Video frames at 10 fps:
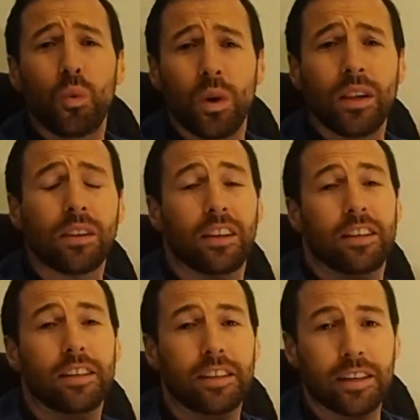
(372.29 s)
will
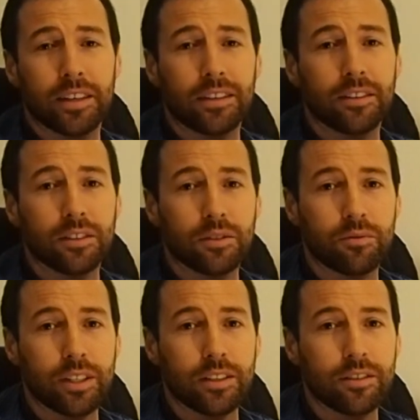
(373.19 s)
kick this
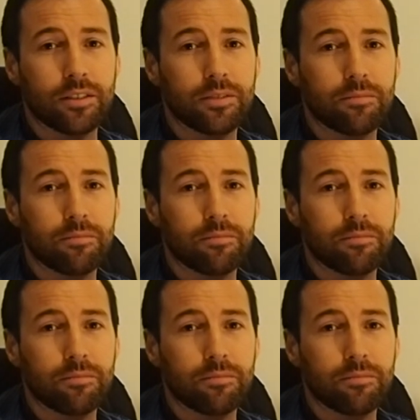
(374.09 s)
fence.